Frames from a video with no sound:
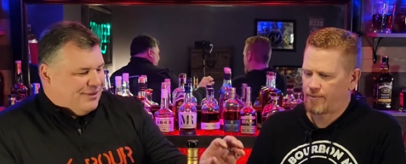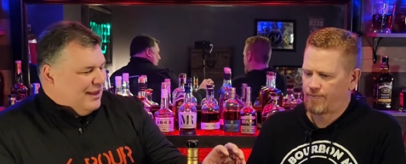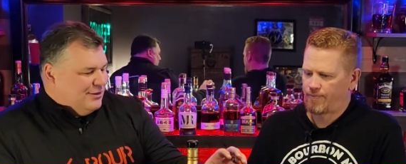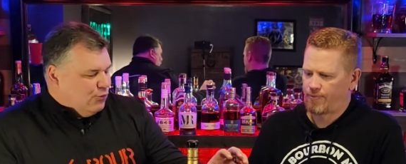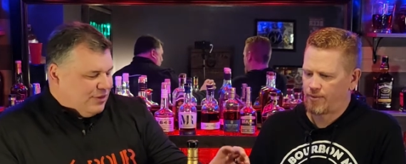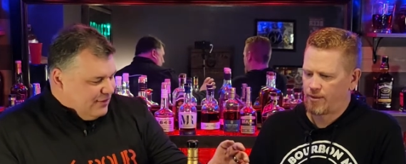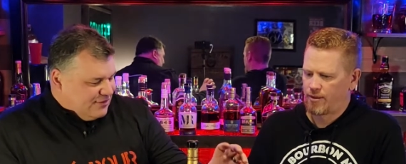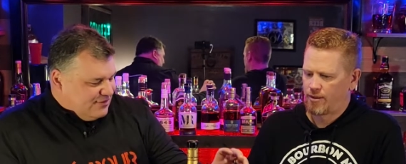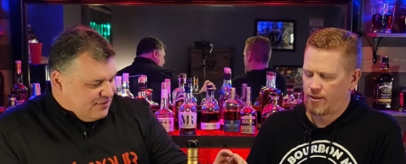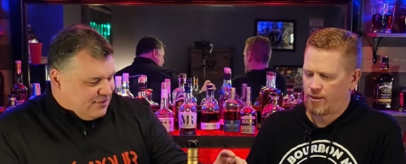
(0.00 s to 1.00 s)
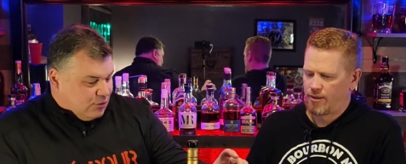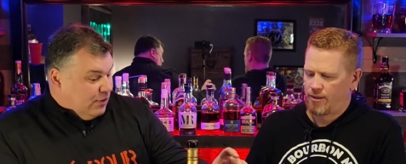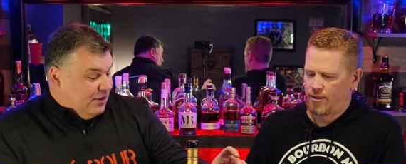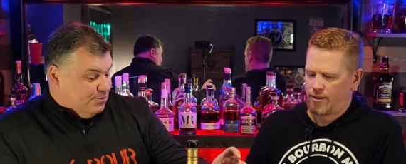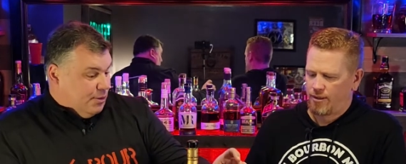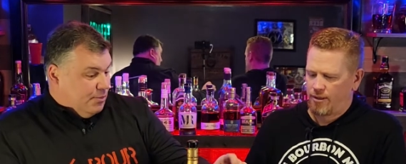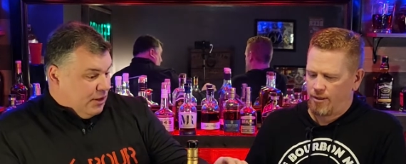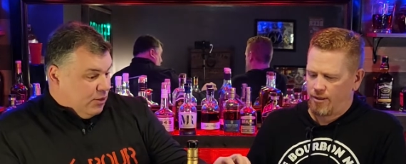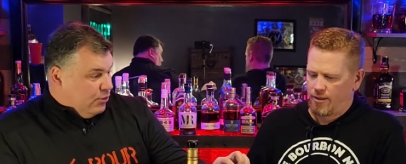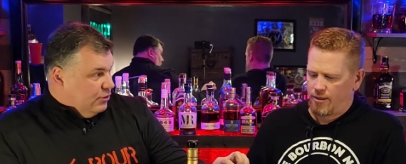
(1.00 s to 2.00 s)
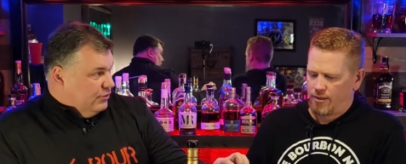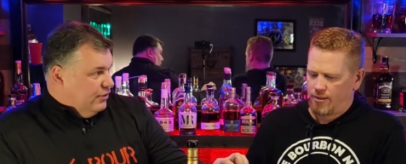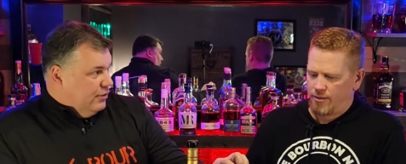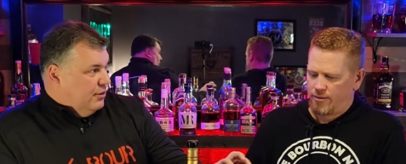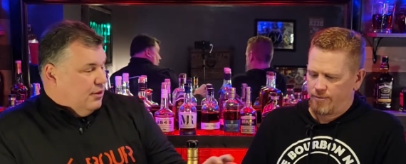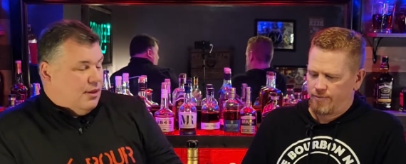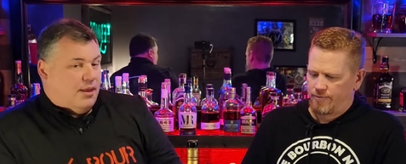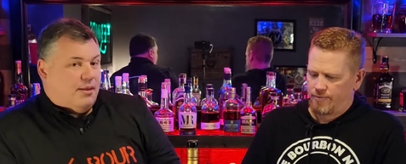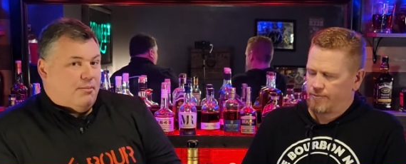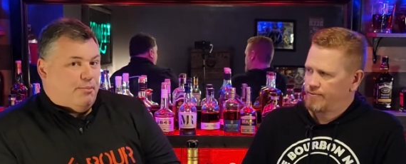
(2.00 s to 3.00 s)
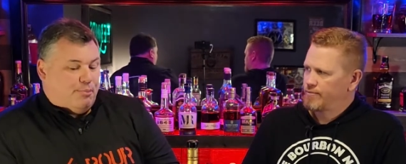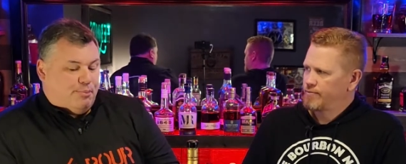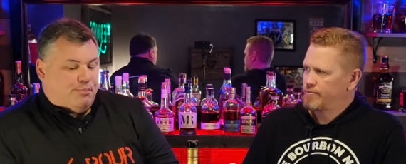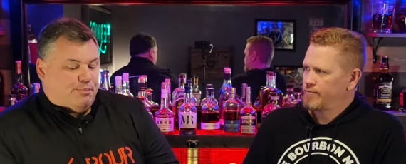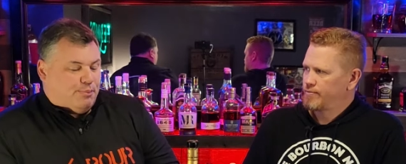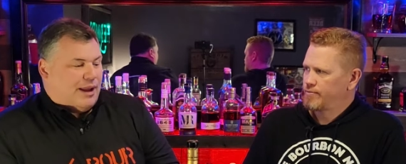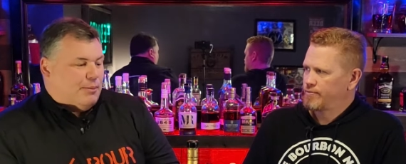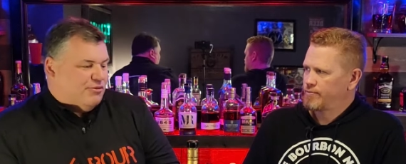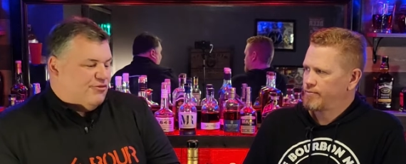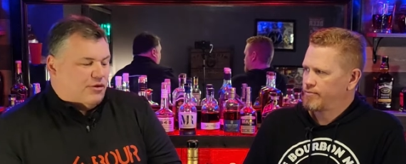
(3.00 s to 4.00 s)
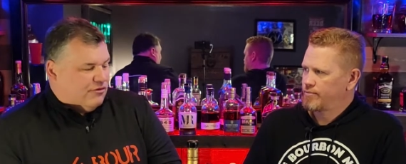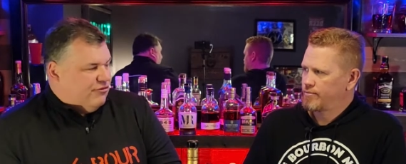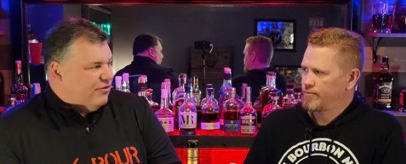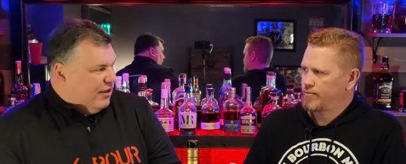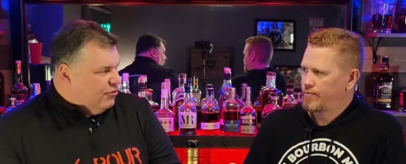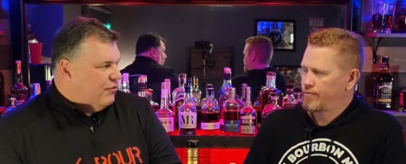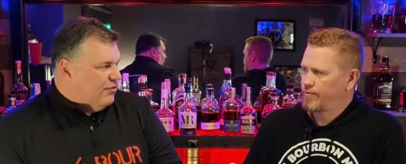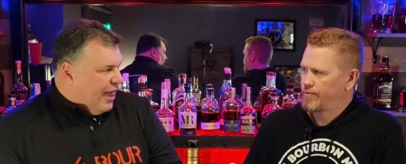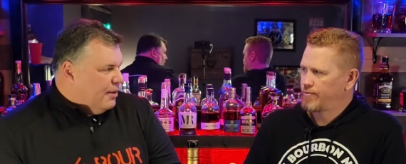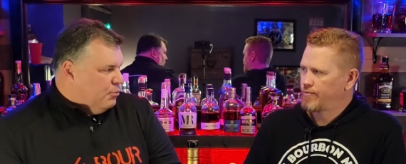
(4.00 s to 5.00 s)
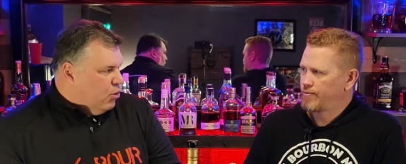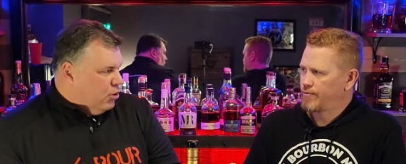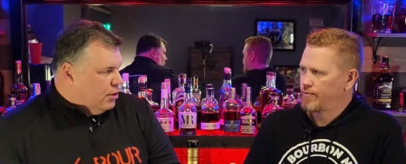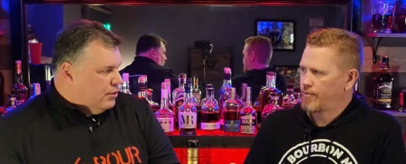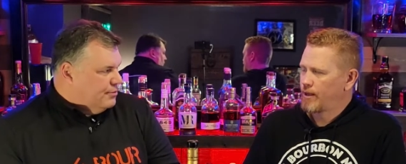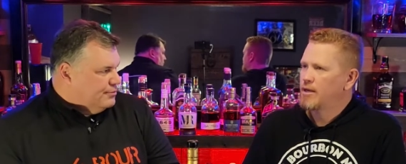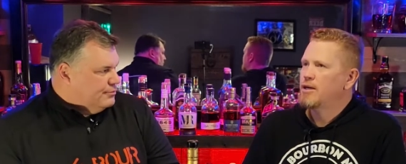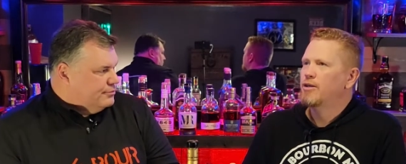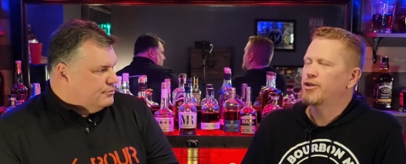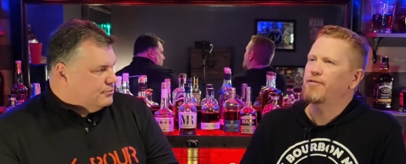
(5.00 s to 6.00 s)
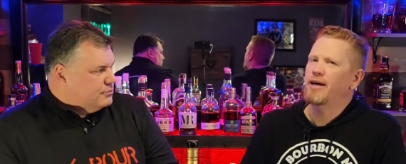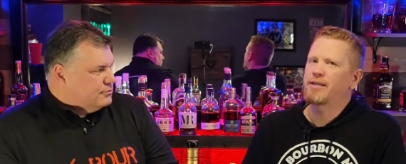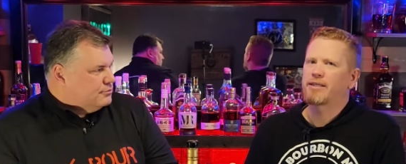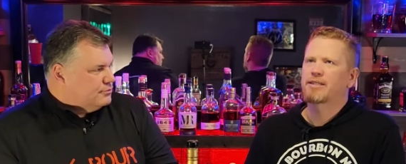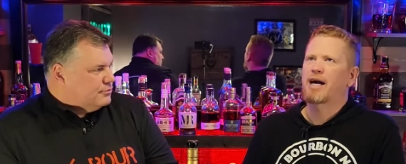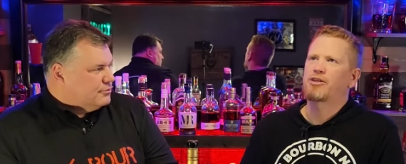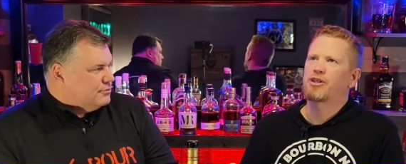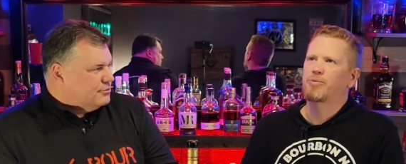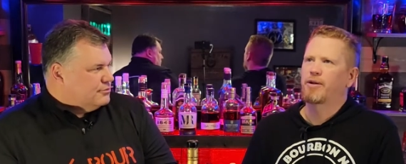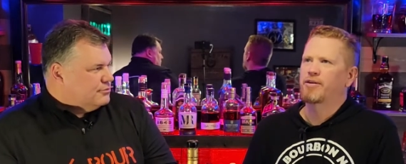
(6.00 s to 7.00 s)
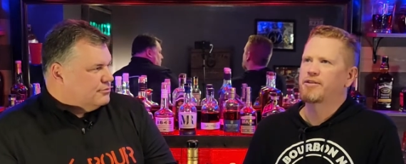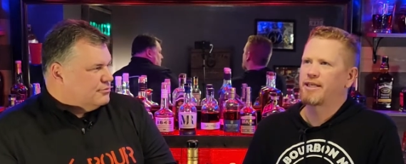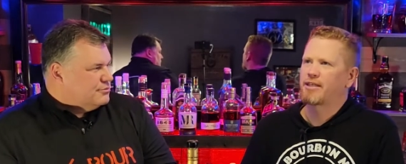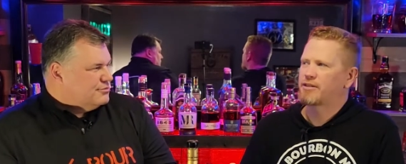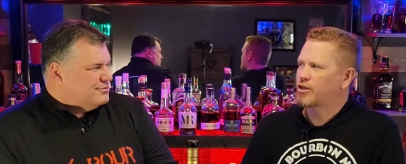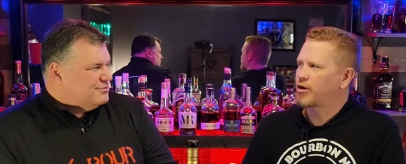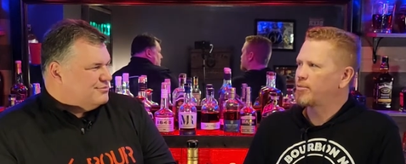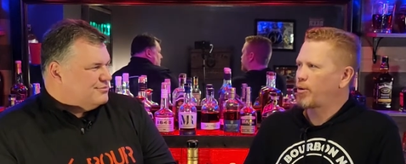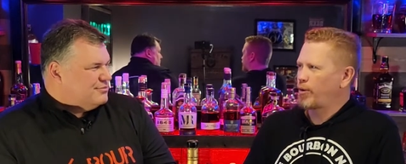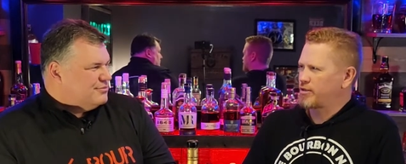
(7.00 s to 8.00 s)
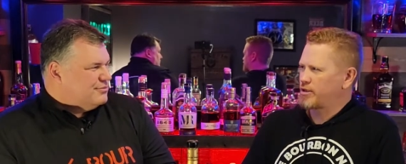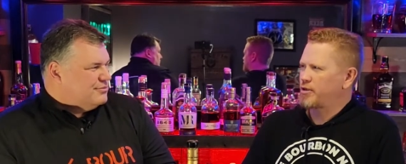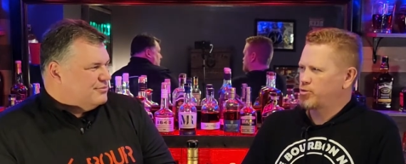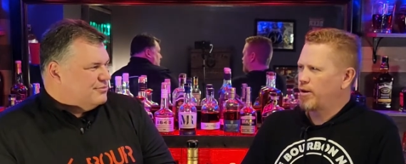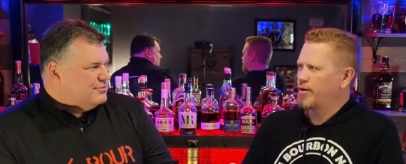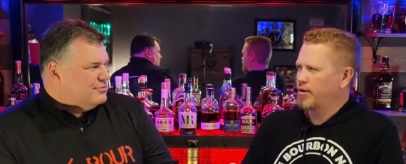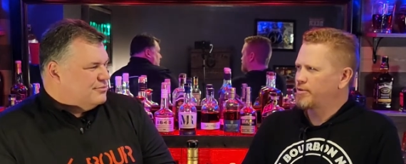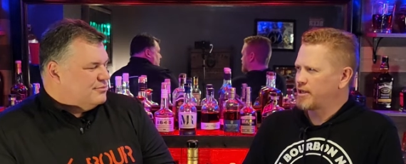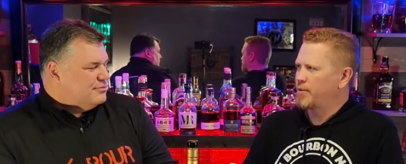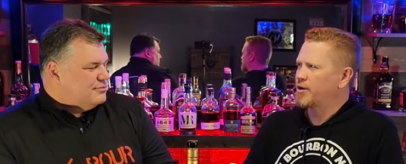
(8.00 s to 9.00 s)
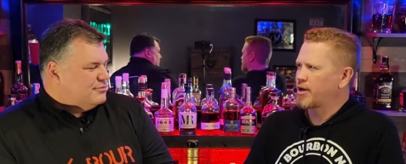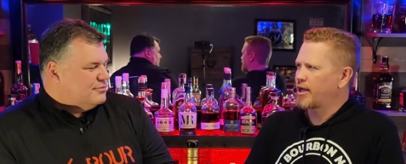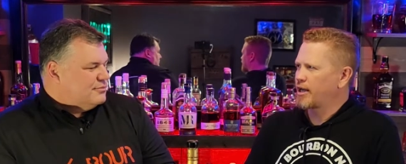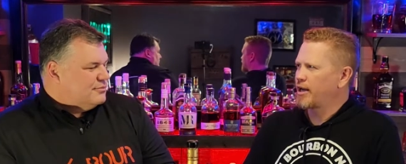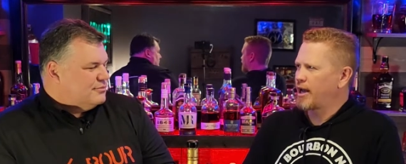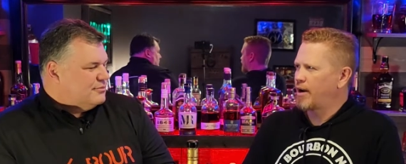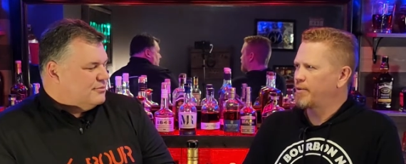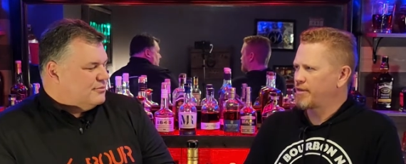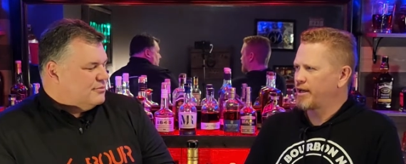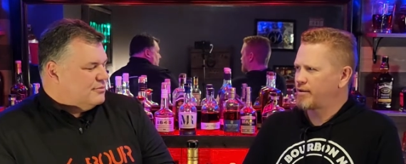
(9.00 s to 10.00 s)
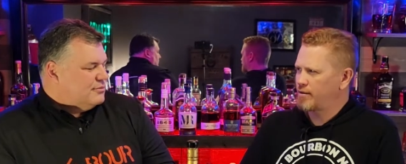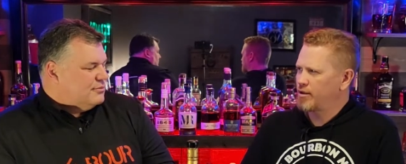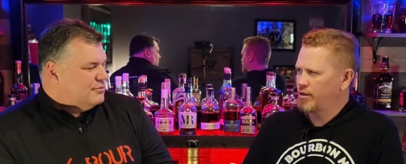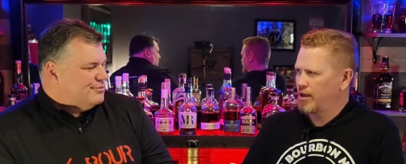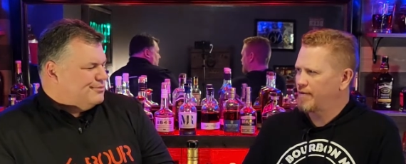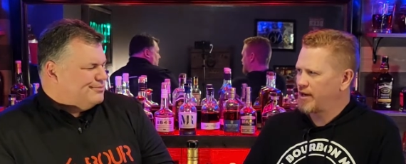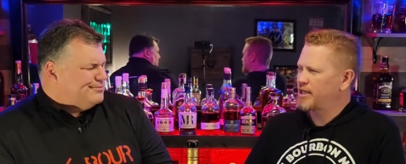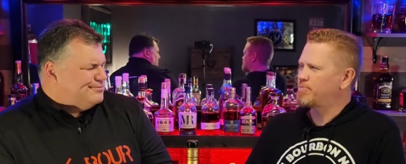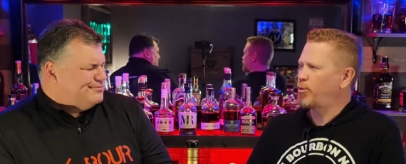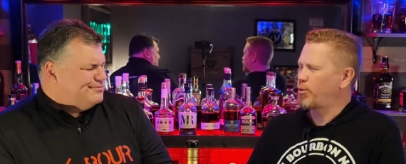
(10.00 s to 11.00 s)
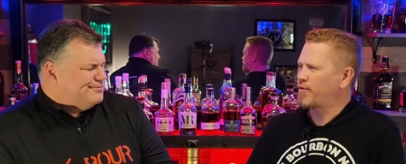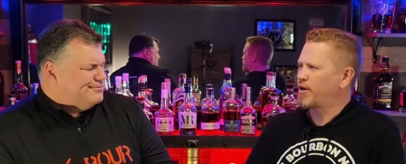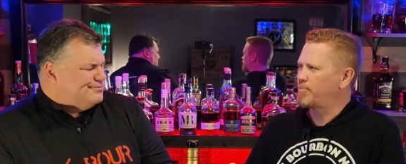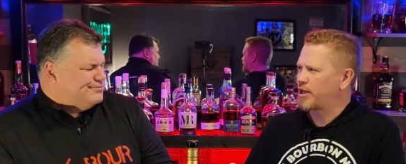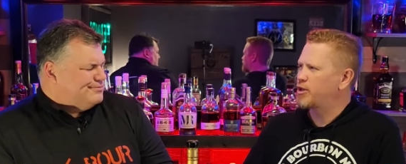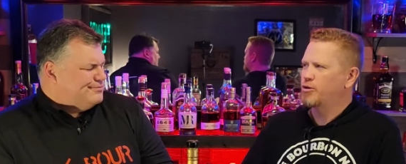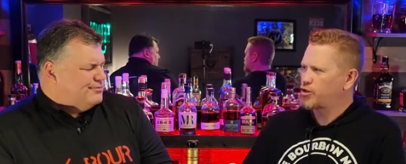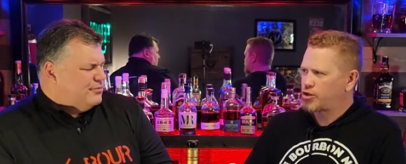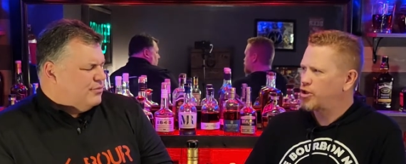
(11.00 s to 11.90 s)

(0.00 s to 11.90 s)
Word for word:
Speaker 1: don't think this is the greatest bourbon in the world, but I prefer the flavor of that more.
Speaker 2: Do you find that scotch is one of those things that's good, but it wears out its welcome? Is that what you're kind of getting at with like, you have a nice pour of it, but then you just,